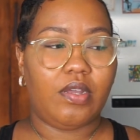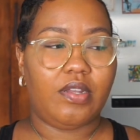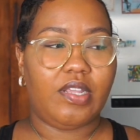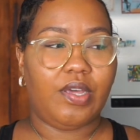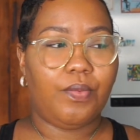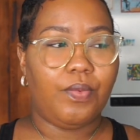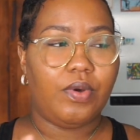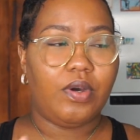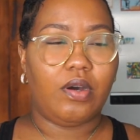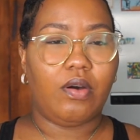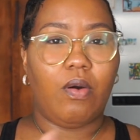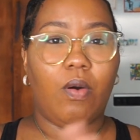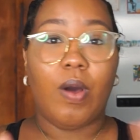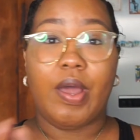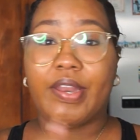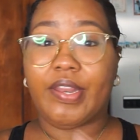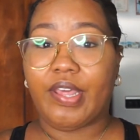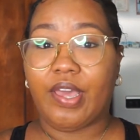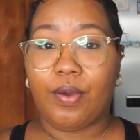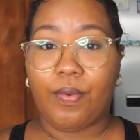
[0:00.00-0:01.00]
They were
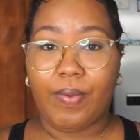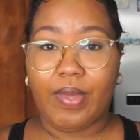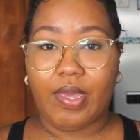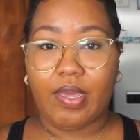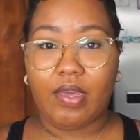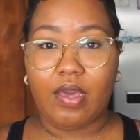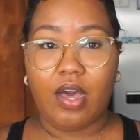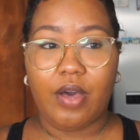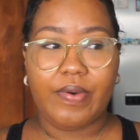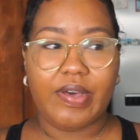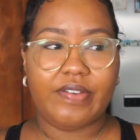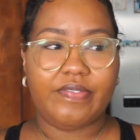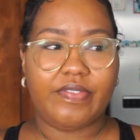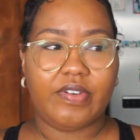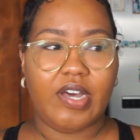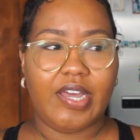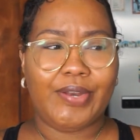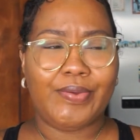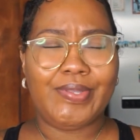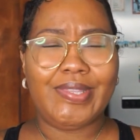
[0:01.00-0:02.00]
on their way. However,
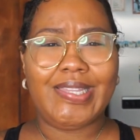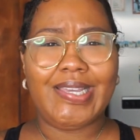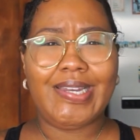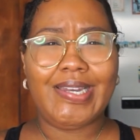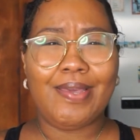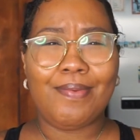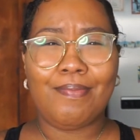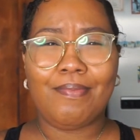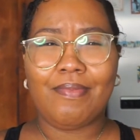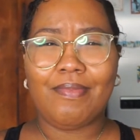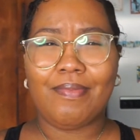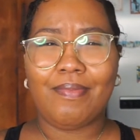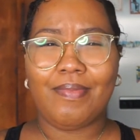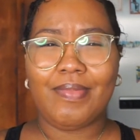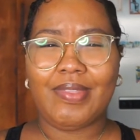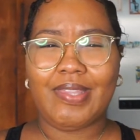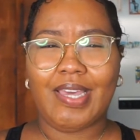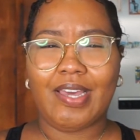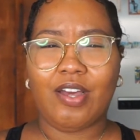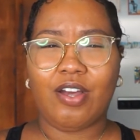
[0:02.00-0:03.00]
I don't think
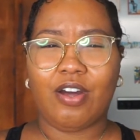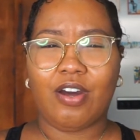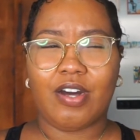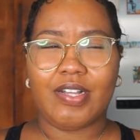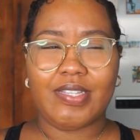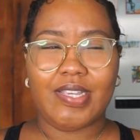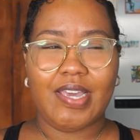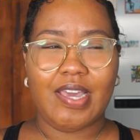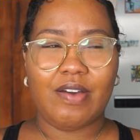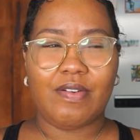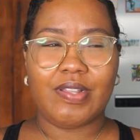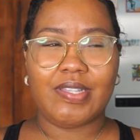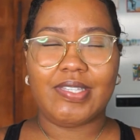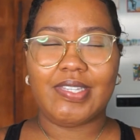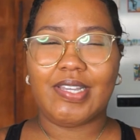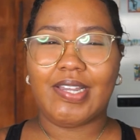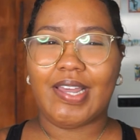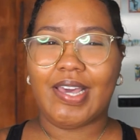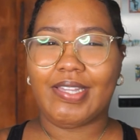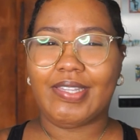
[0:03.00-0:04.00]
they got here
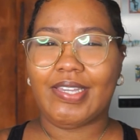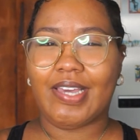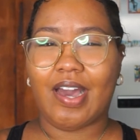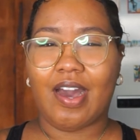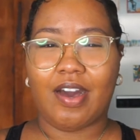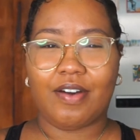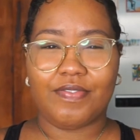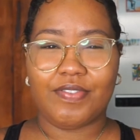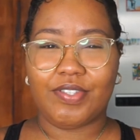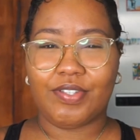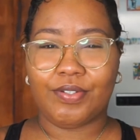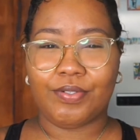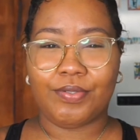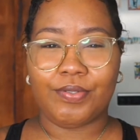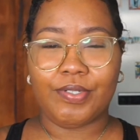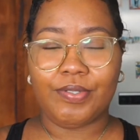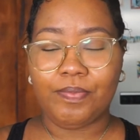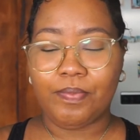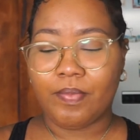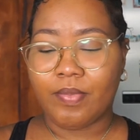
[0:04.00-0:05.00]
until like the
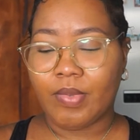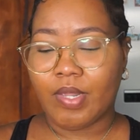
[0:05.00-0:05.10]
afternoon.